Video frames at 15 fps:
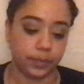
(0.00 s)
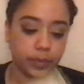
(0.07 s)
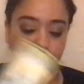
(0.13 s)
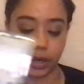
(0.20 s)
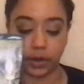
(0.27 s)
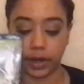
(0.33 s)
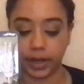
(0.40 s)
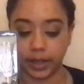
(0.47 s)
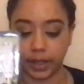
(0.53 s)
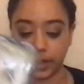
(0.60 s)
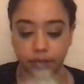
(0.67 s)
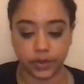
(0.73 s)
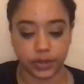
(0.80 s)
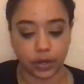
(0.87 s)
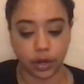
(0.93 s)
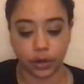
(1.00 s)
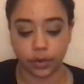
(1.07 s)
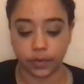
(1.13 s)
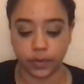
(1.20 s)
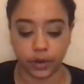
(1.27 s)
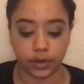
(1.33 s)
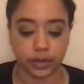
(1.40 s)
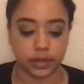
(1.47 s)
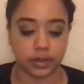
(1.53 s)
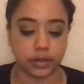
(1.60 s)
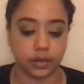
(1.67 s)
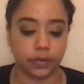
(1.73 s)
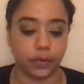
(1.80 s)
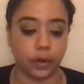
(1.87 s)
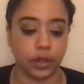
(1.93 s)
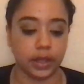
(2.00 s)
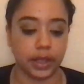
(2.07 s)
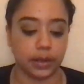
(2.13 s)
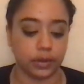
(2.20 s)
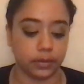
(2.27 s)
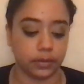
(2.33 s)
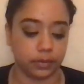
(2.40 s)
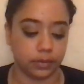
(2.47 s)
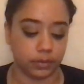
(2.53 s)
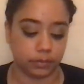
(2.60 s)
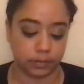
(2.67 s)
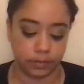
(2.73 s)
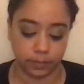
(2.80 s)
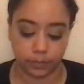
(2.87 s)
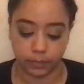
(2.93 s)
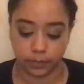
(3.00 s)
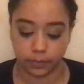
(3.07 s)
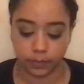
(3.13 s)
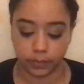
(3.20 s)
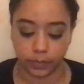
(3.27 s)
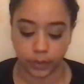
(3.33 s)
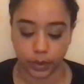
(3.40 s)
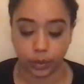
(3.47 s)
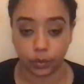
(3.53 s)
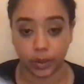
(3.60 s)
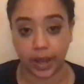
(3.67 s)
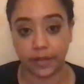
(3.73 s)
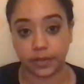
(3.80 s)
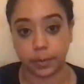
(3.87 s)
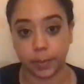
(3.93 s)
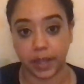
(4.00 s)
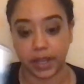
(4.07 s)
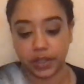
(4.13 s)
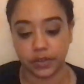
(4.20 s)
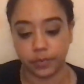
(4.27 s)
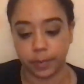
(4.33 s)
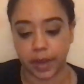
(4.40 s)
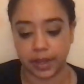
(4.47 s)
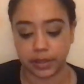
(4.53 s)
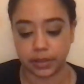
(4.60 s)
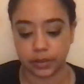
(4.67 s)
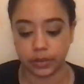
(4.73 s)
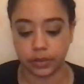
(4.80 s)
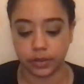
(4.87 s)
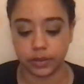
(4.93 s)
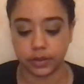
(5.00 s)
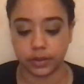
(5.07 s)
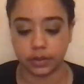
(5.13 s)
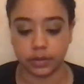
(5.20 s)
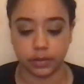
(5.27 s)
Alright, Lover's card reversed. A fallout. We have the Page of Pentacles.